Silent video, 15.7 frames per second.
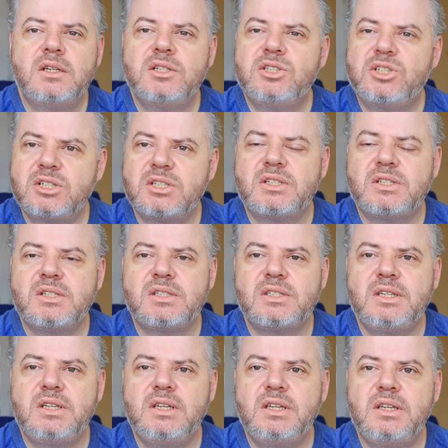just to
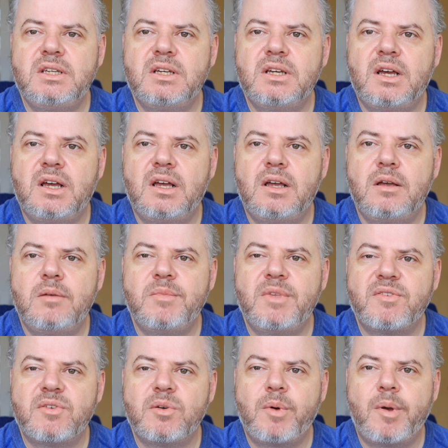see
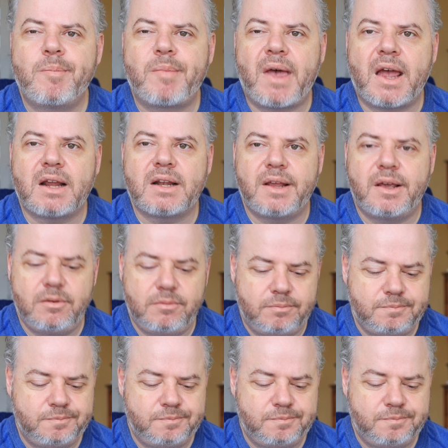if it went back down.